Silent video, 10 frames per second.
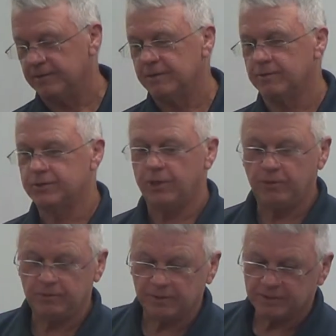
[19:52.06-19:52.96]
those
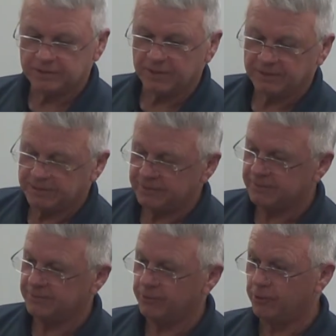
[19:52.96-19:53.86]
two
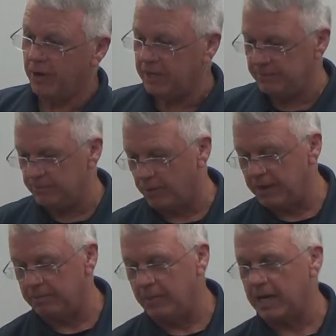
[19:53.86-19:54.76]
great
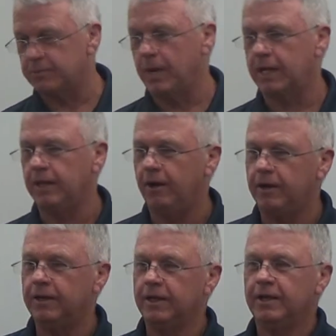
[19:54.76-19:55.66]
running back there.
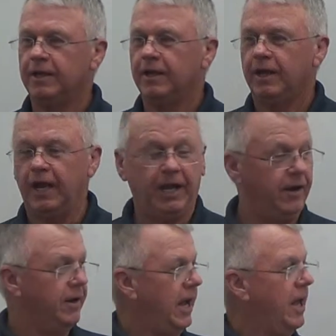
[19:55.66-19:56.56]

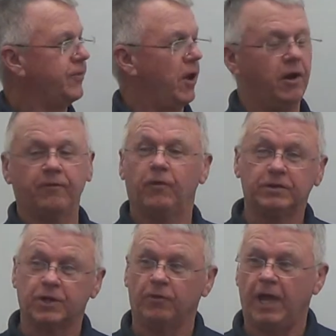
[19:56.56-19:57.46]
And I thought if we
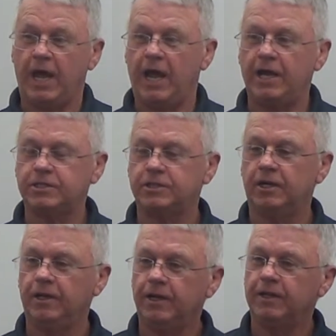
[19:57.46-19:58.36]
was on the hash,
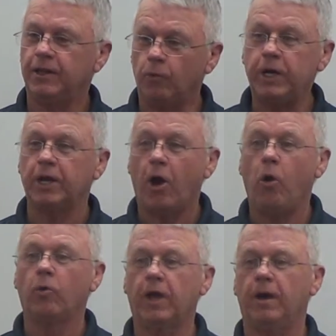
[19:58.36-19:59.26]
that we could
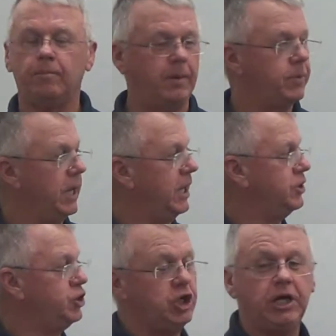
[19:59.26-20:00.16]
hold up by
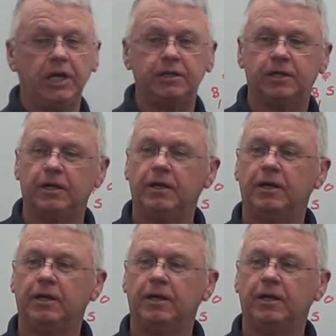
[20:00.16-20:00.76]
playing cheat